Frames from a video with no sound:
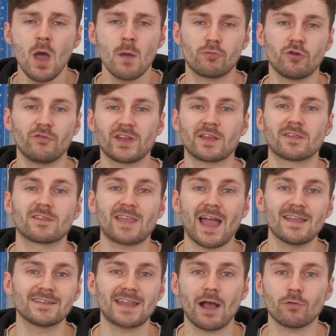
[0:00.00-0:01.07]
proving a
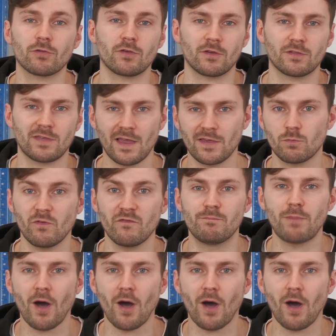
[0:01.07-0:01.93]
standout success with